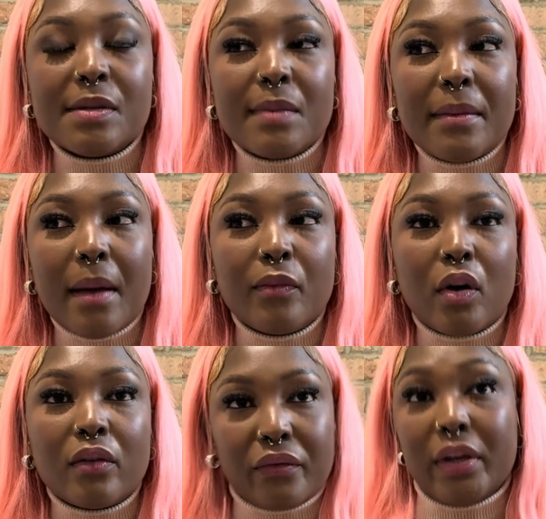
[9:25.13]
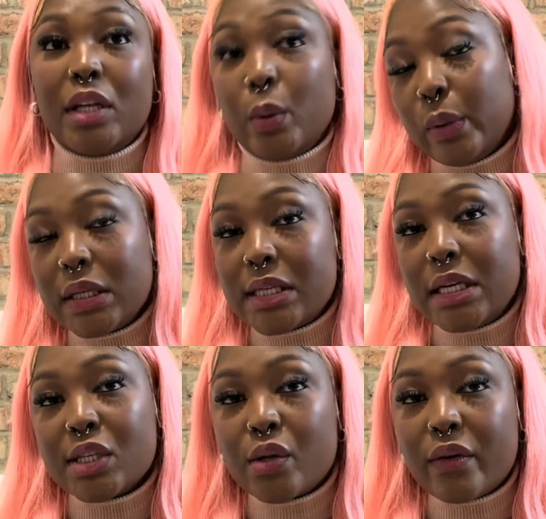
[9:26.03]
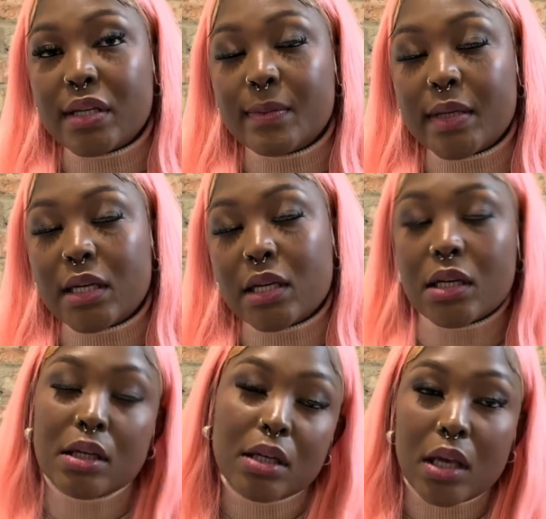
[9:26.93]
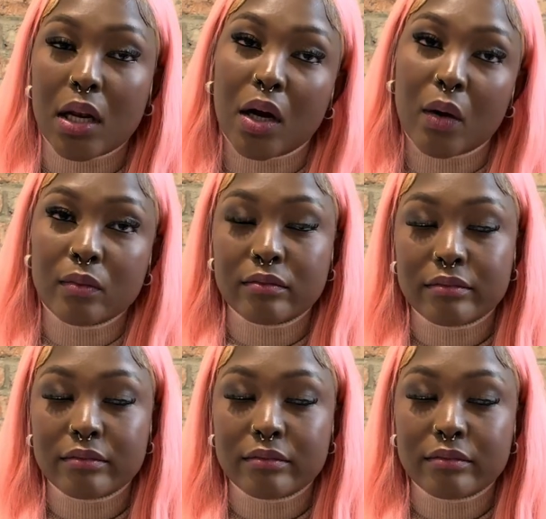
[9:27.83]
maybe I'm not really good at telling stories, but you know,